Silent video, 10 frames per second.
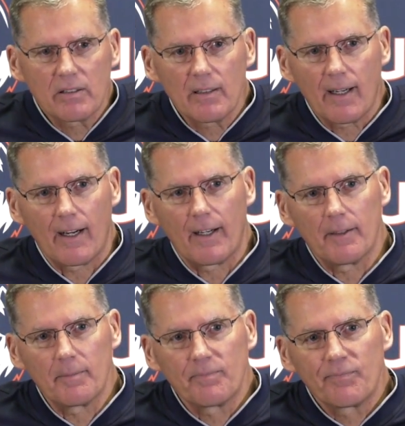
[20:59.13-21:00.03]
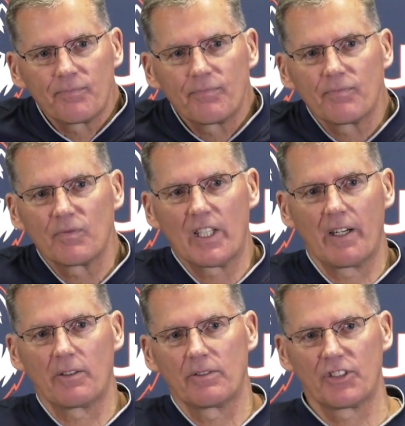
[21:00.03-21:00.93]
you
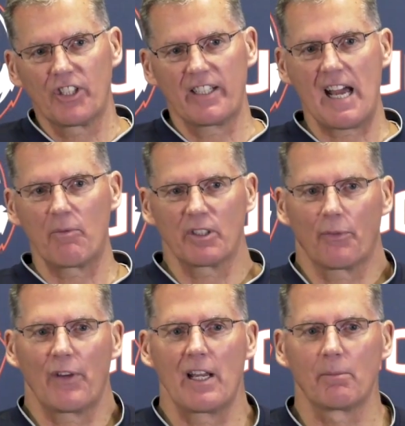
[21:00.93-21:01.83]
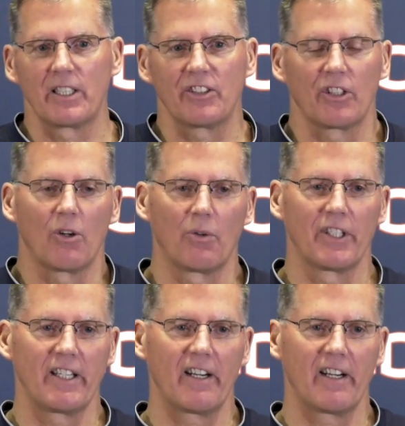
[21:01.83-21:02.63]
know, sit down with the families and going in